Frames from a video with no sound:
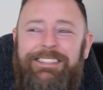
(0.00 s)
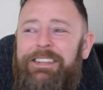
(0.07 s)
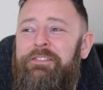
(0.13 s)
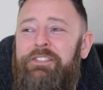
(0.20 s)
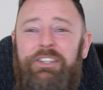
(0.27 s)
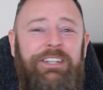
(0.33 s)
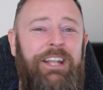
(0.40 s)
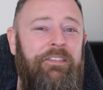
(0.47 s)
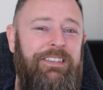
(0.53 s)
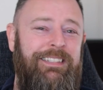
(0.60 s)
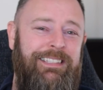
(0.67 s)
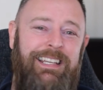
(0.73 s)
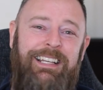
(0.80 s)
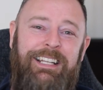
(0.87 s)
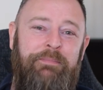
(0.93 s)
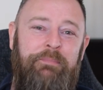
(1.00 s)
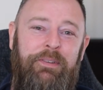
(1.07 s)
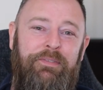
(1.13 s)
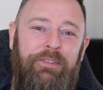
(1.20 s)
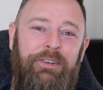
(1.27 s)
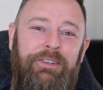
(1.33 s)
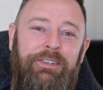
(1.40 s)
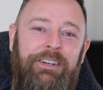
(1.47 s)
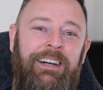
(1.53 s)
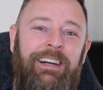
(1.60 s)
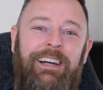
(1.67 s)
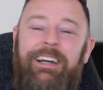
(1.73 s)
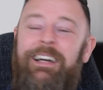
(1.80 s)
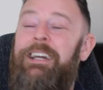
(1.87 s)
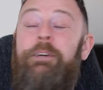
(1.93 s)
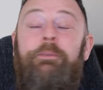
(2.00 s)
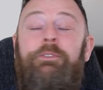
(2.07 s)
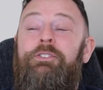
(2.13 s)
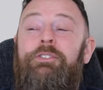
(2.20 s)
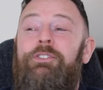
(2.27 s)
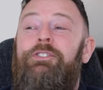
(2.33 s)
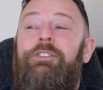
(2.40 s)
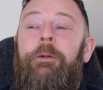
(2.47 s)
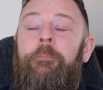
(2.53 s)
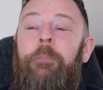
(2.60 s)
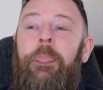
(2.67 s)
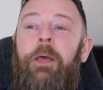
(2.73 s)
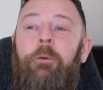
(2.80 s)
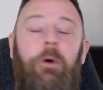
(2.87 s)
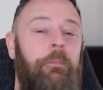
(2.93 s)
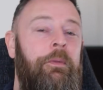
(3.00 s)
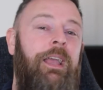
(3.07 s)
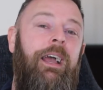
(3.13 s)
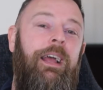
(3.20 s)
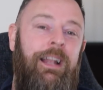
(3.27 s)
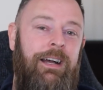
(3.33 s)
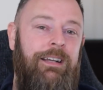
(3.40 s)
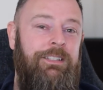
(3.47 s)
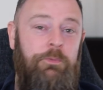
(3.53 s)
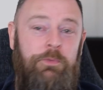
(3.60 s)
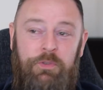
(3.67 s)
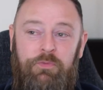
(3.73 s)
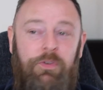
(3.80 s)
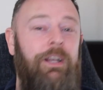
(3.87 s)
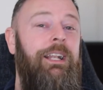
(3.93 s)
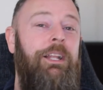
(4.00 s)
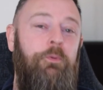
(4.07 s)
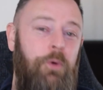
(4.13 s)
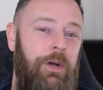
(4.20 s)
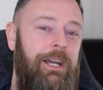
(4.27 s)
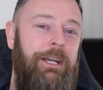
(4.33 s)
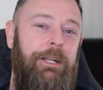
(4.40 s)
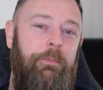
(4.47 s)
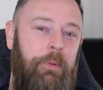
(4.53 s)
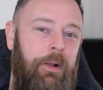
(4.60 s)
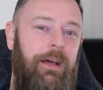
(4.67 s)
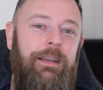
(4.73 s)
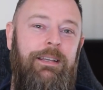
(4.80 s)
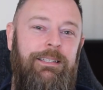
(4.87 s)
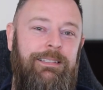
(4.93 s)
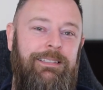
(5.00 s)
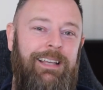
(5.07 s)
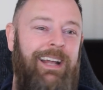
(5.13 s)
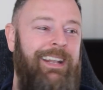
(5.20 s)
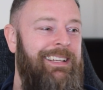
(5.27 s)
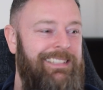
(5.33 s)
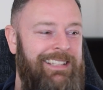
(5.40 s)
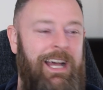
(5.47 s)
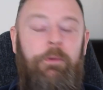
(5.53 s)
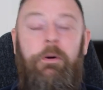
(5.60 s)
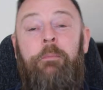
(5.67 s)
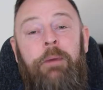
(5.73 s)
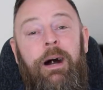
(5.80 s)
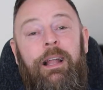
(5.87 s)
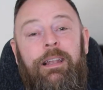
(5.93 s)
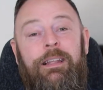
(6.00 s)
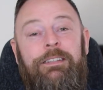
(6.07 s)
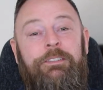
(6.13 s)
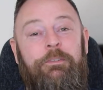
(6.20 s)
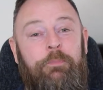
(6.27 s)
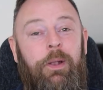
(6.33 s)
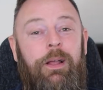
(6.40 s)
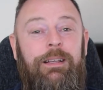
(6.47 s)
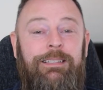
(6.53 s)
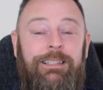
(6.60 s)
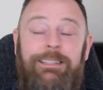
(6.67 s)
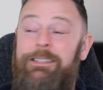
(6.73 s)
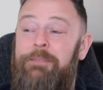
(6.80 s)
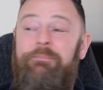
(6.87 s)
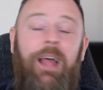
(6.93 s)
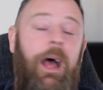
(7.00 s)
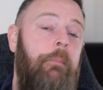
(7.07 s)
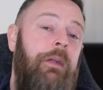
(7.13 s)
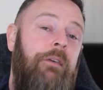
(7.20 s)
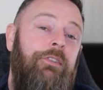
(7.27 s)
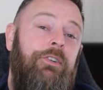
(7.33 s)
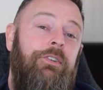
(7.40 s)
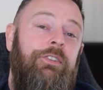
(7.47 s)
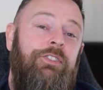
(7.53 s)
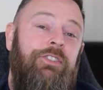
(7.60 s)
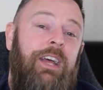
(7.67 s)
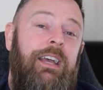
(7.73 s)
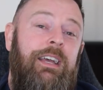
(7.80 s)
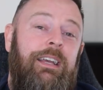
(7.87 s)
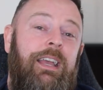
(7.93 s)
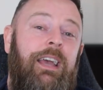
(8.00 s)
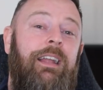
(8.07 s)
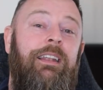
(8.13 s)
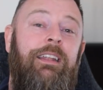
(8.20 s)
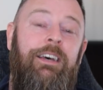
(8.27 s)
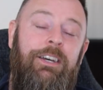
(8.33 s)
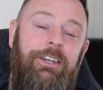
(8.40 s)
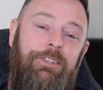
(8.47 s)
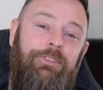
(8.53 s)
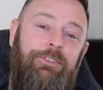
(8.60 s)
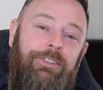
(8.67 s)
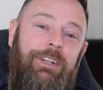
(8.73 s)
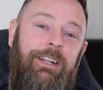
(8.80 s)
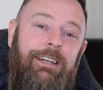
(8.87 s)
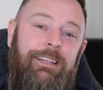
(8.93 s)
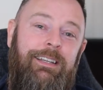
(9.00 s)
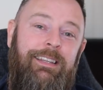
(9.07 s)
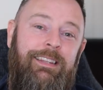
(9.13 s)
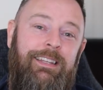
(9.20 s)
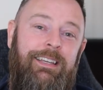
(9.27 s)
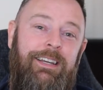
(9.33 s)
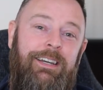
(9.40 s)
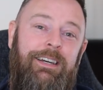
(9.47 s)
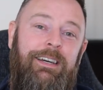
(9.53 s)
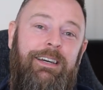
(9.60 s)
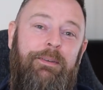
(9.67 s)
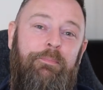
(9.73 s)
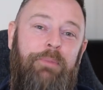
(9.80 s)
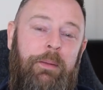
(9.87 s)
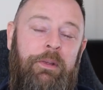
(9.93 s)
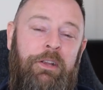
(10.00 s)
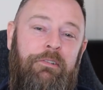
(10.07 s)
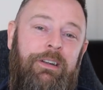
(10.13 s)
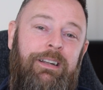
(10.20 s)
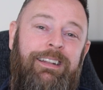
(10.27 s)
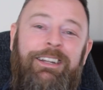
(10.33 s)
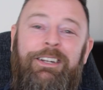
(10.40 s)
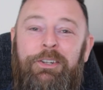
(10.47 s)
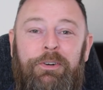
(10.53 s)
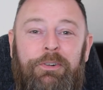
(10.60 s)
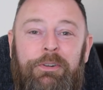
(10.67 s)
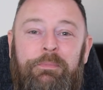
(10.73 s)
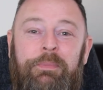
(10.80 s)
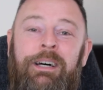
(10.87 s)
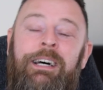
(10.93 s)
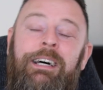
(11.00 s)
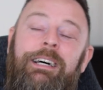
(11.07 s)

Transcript: As if she'd never seen him before. It was just what I'm getting at is it was a really weird place, and it's now on my list of places I'm never going to stay again, just like the uh, Premier Inn, in Durham.